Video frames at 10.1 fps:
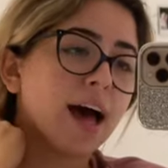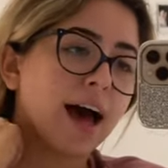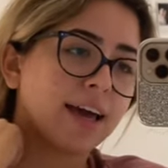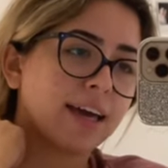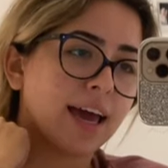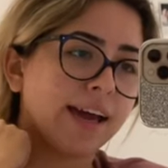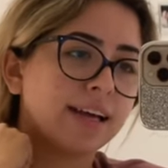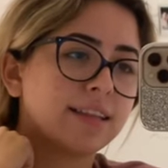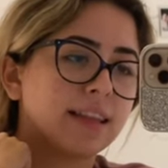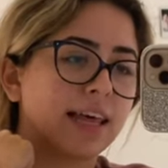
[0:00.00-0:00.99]
I
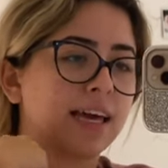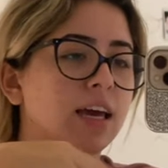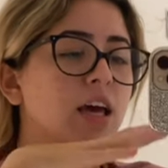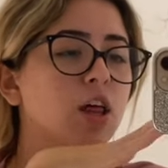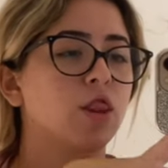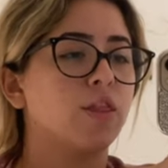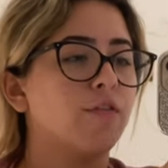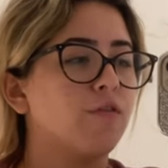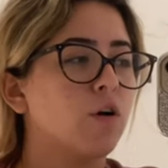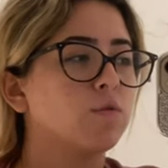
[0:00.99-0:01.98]
ate like the
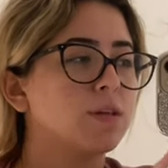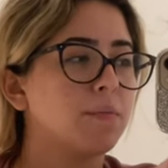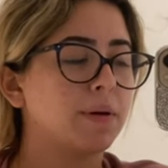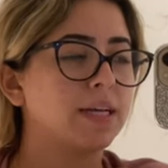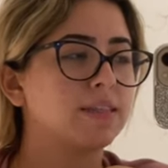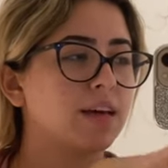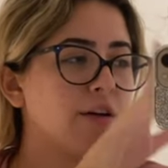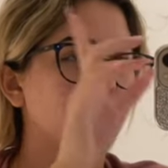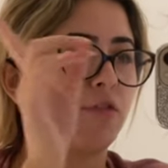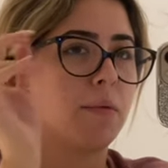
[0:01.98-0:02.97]
frozen
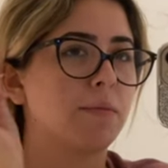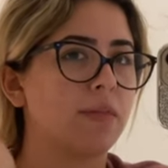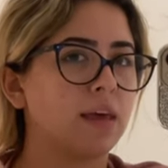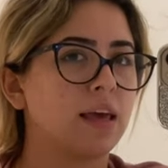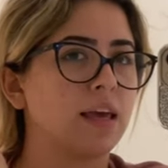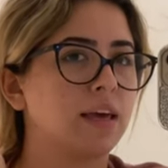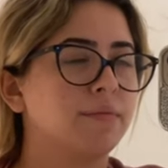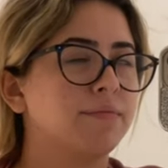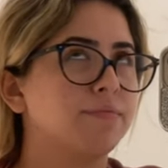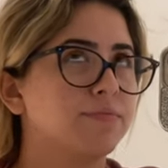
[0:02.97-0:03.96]
pizza from the